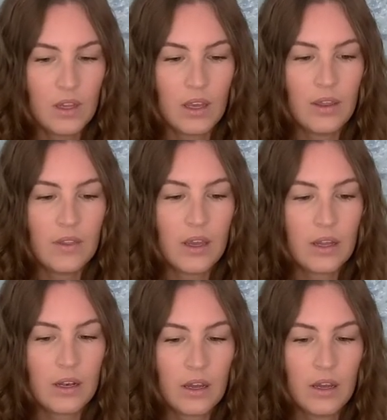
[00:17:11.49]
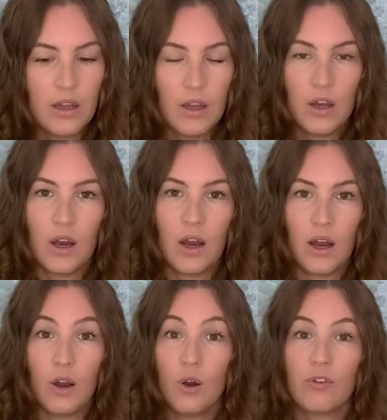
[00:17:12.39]
And then
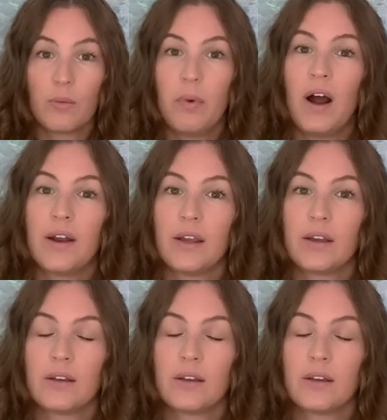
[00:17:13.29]
overpotting.